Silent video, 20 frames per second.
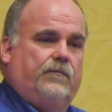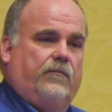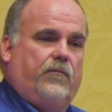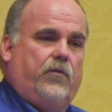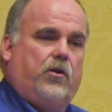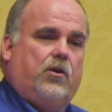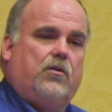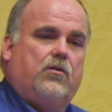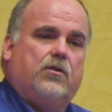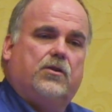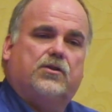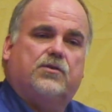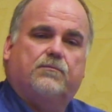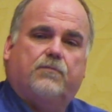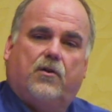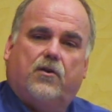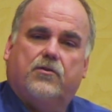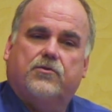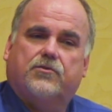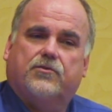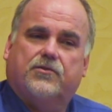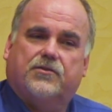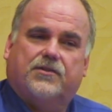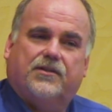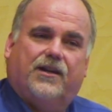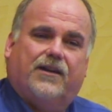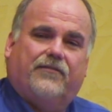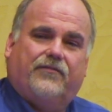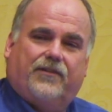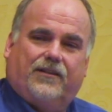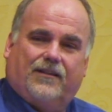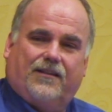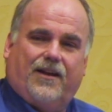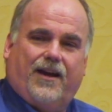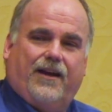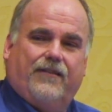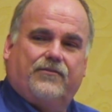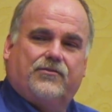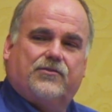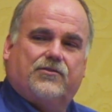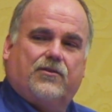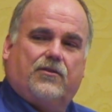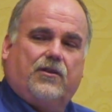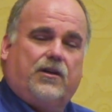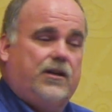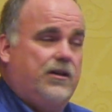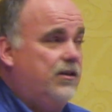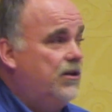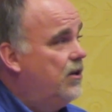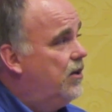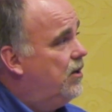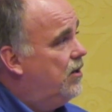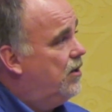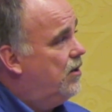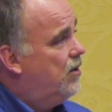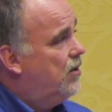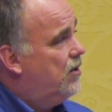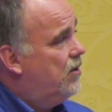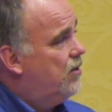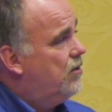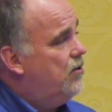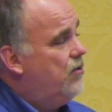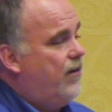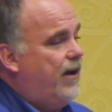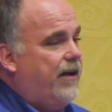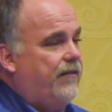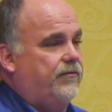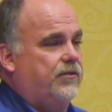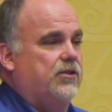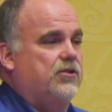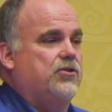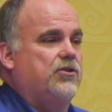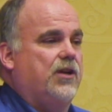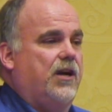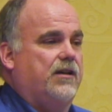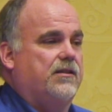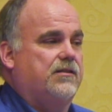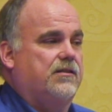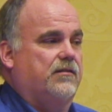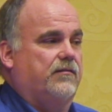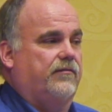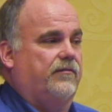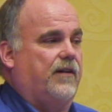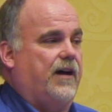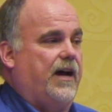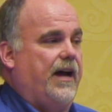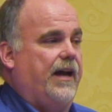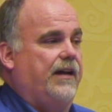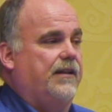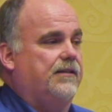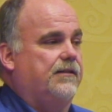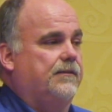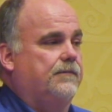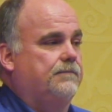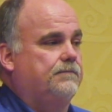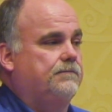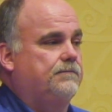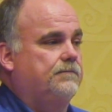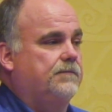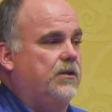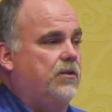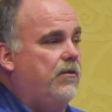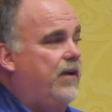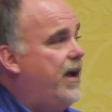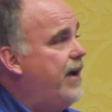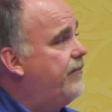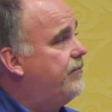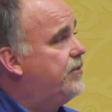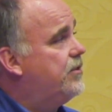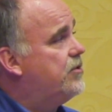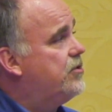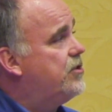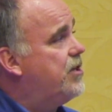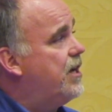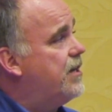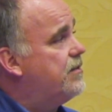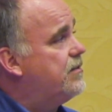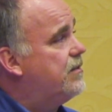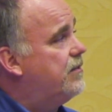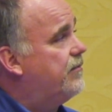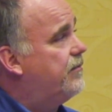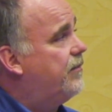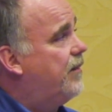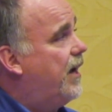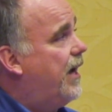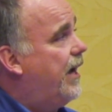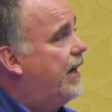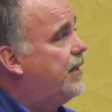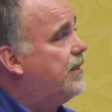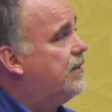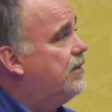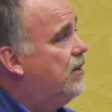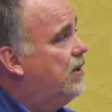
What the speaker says: if you're going to expose yourself in a live circuit, you have to justify it. You have to justify it.